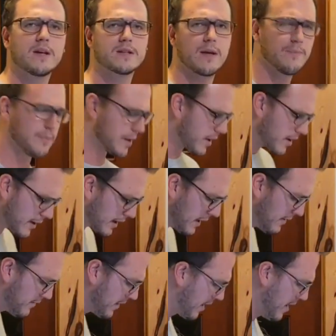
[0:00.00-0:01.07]
something on an
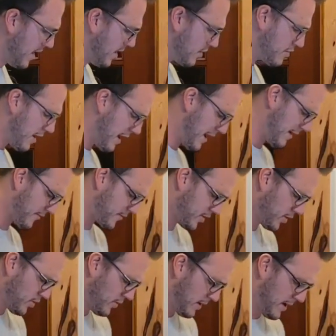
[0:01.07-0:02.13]
evening, you'll have
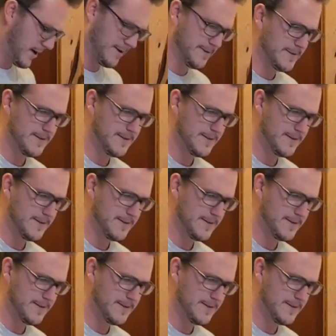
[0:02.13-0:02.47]
to